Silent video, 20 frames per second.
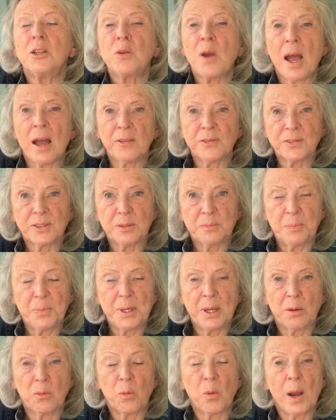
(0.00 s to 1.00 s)
have to
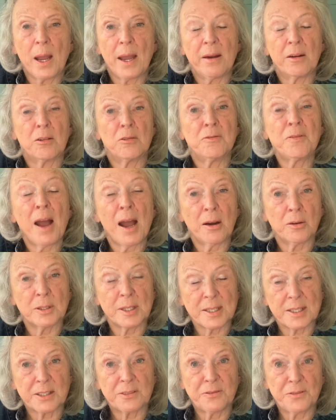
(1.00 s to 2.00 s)
be aware of how
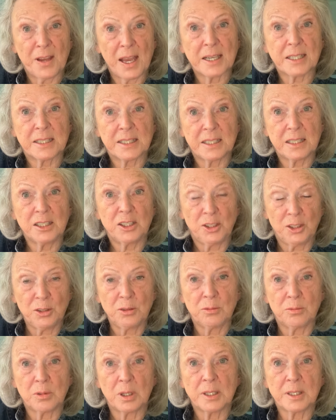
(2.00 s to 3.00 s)
it's affecting
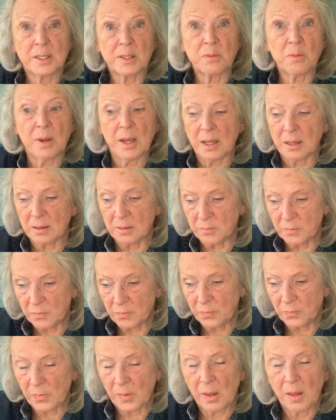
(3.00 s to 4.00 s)
you as well.
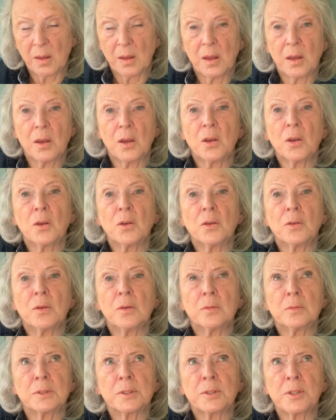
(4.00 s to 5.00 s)

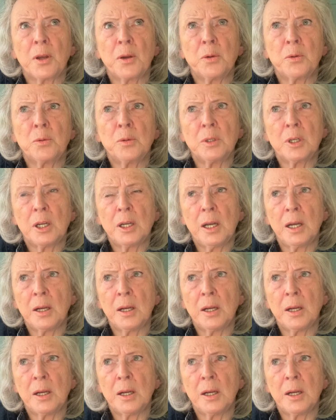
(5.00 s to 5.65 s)
So,